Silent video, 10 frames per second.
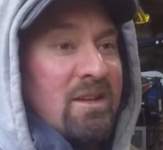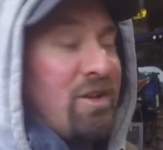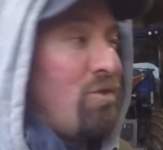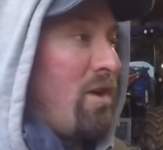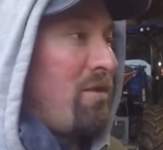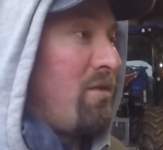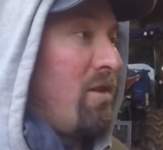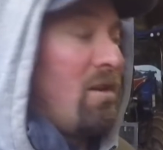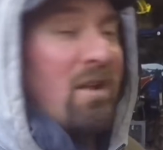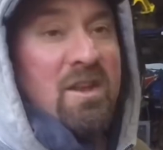You don't have to
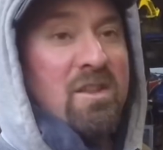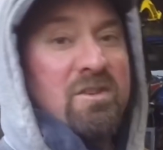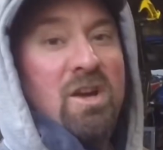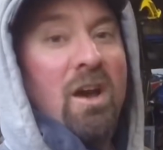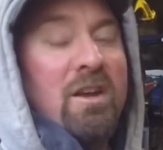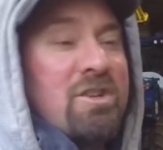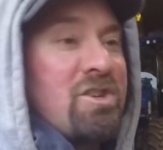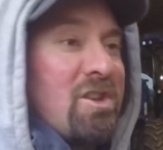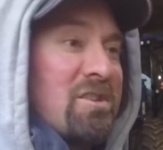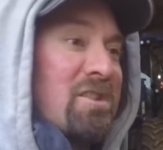feed the
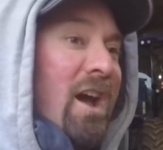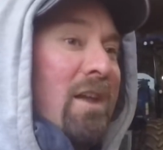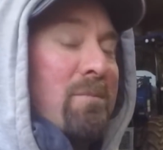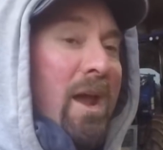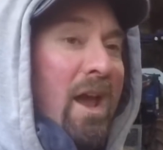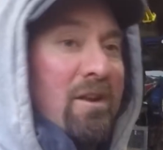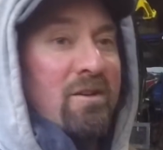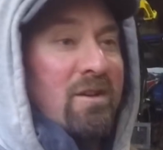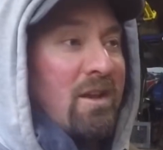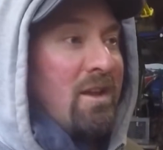tonnage does not
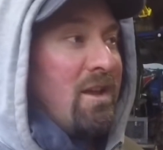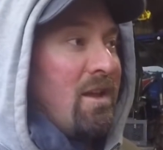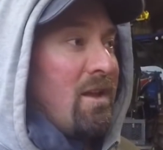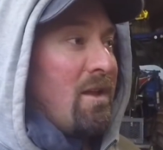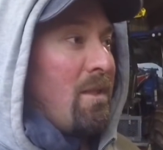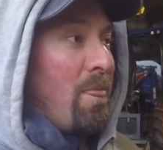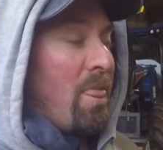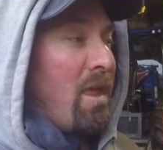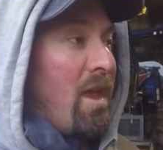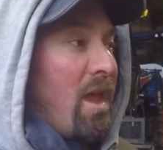matter.
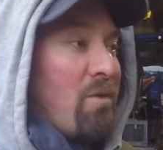I